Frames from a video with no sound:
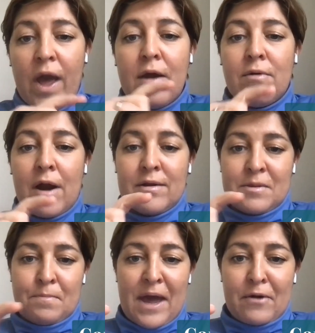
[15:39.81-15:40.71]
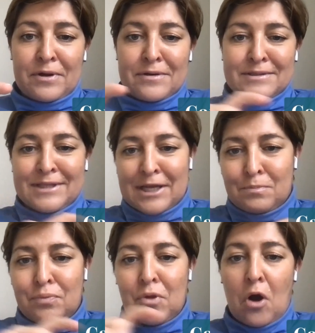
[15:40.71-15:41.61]
where are the barriers
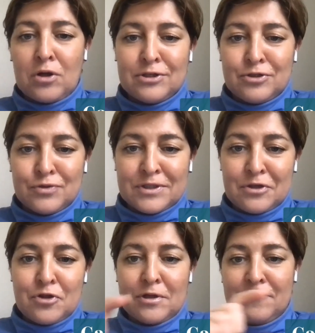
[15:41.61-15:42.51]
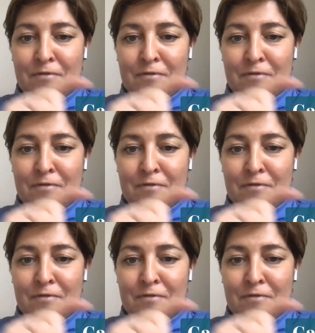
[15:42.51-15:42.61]
that block the transition